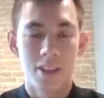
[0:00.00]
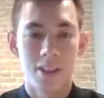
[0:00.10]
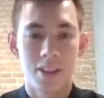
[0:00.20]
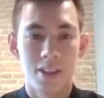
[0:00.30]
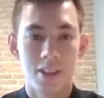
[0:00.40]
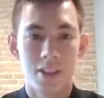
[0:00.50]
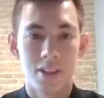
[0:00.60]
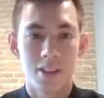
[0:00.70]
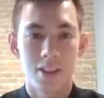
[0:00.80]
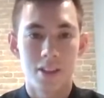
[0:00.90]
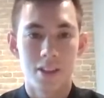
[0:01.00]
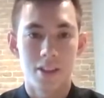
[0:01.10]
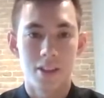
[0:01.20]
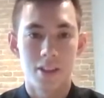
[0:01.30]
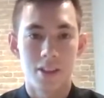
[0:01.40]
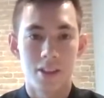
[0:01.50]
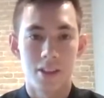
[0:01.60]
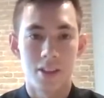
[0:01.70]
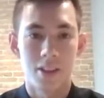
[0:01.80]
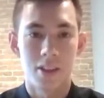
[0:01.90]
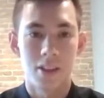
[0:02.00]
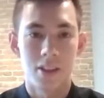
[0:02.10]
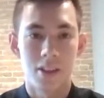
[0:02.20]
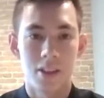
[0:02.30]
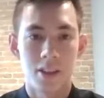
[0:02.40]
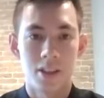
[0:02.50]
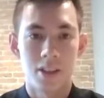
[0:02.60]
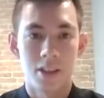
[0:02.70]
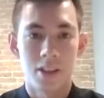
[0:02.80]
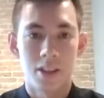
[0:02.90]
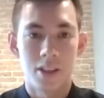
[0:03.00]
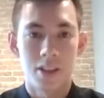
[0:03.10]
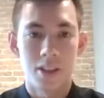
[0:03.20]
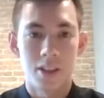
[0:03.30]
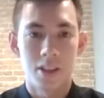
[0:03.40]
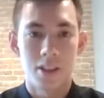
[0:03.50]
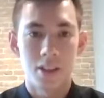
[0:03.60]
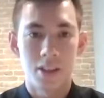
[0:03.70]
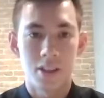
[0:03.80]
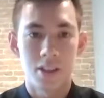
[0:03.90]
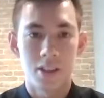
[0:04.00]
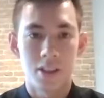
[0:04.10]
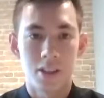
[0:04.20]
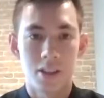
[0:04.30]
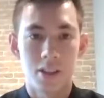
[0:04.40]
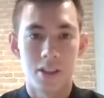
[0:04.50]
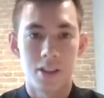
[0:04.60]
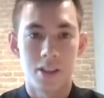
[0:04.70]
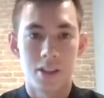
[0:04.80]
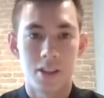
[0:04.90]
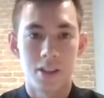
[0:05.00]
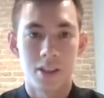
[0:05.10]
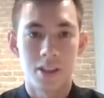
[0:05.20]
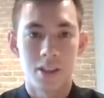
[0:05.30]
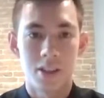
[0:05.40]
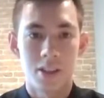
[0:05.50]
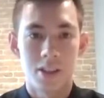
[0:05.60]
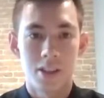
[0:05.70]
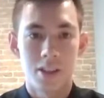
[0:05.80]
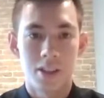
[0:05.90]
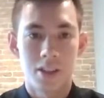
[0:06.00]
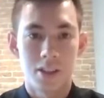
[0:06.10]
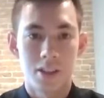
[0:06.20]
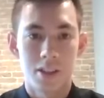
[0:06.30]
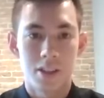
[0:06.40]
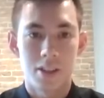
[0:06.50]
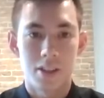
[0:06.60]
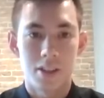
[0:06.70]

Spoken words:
[no speech]